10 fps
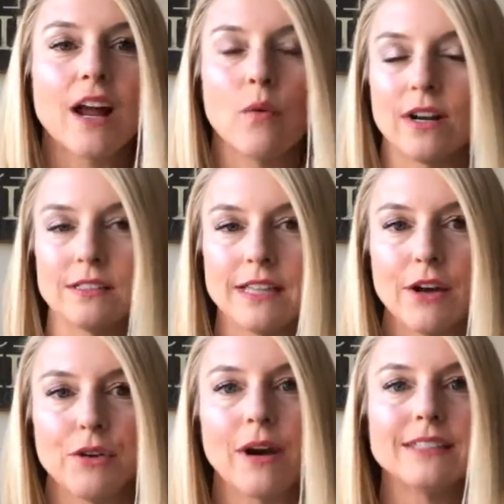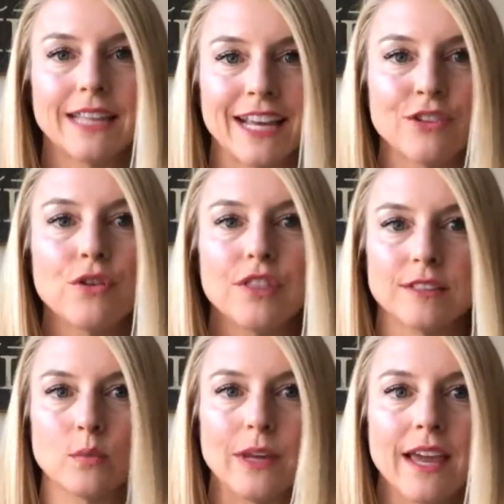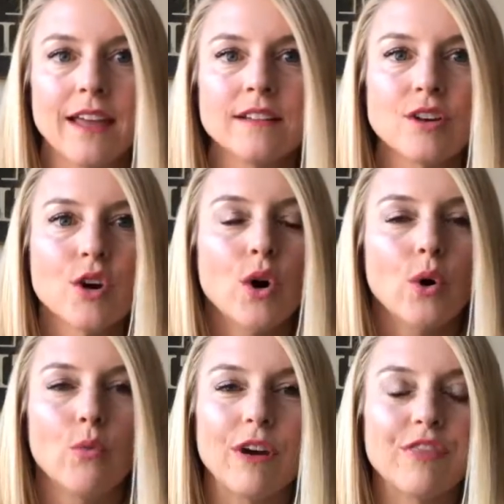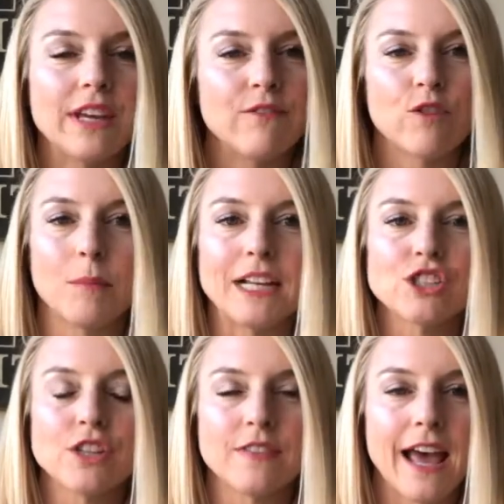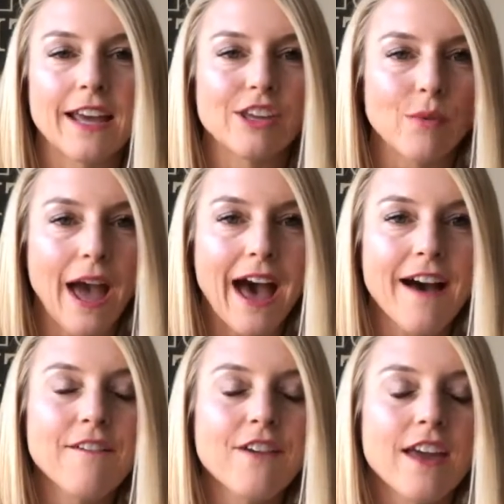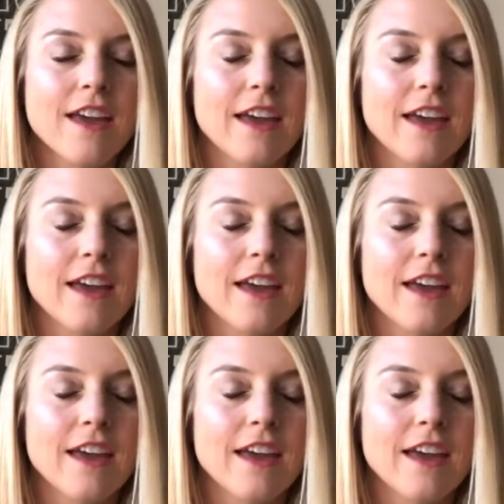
I want to see how you guys handle this weekend with the information that you have,